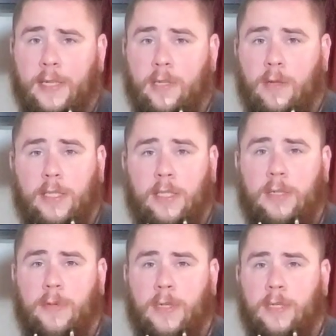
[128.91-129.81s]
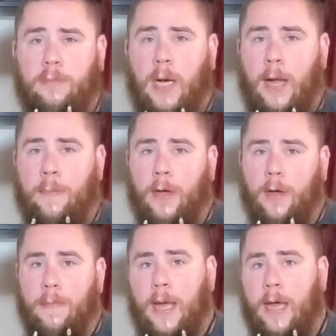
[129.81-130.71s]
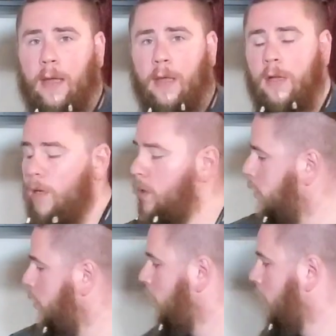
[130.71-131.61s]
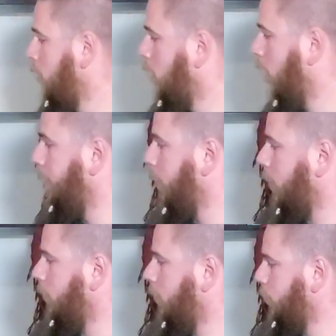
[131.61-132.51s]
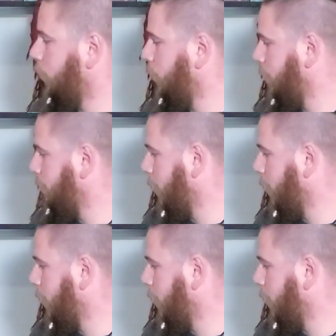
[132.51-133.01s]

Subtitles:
so let's see what's in my bug out bag. I'm not going to do it